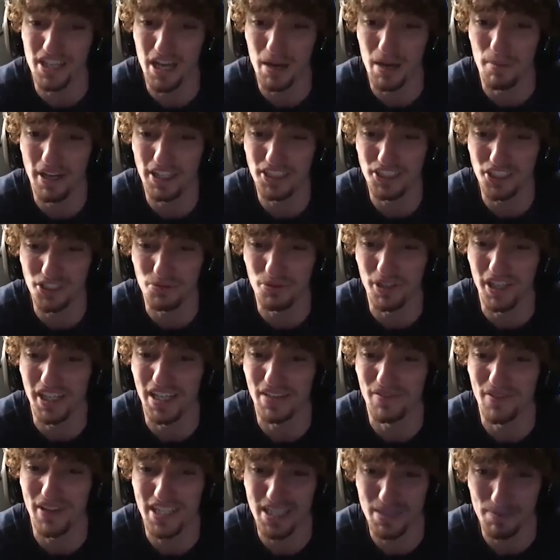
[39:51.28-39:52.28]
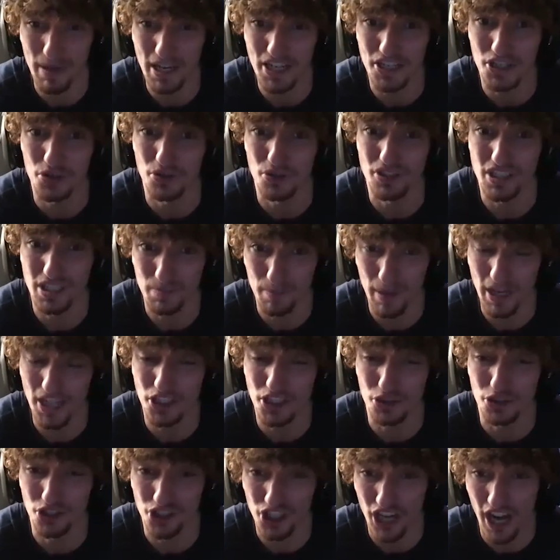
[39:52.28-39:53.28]
up, I just want to give a special
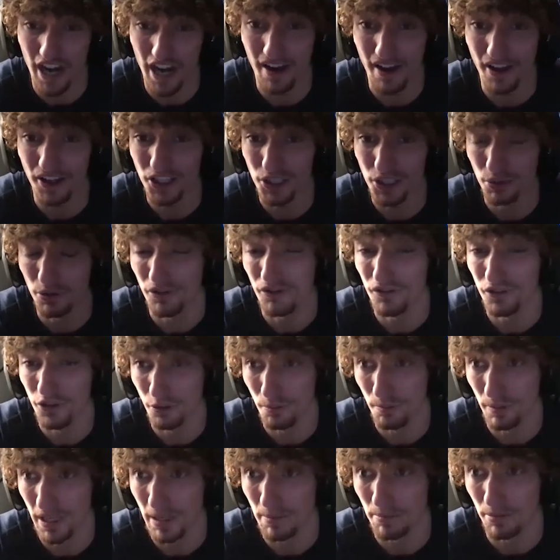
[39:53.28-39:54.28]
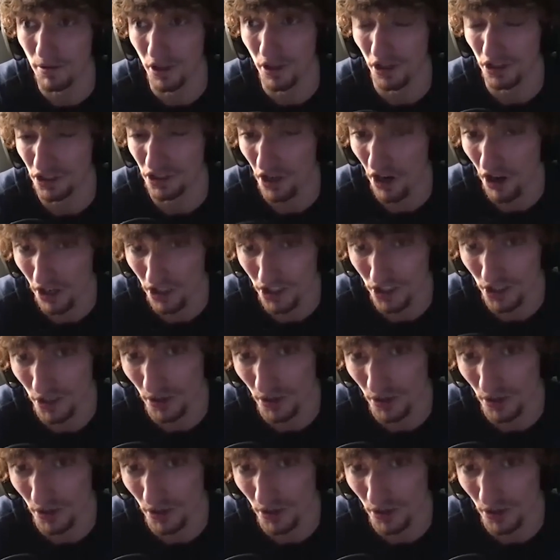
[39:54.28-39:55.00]
shout out to a few people, our Talk Show